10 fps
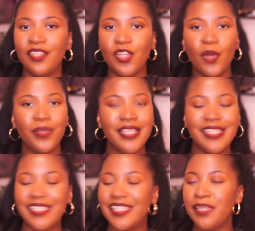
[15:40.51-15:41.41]
you know,
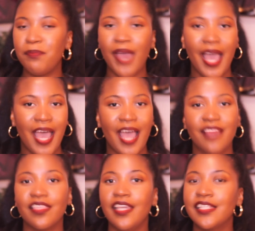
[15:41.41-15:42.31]
easy
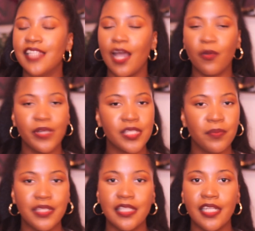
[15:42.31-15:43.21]
path. It's not going
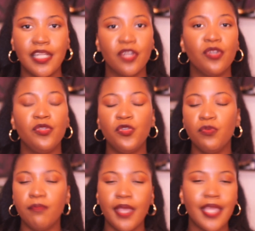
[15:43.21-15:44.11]
to be linear.
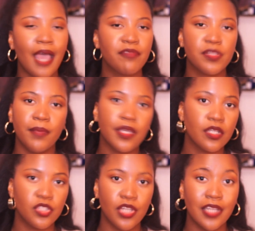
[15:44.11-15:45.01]
You may have to
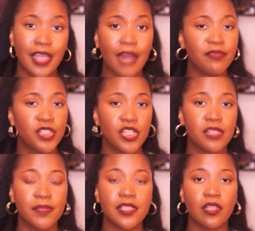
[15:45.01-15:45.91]
make a lot of
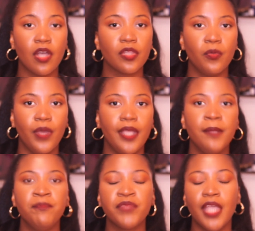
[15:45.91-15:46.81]
adjustments along the way.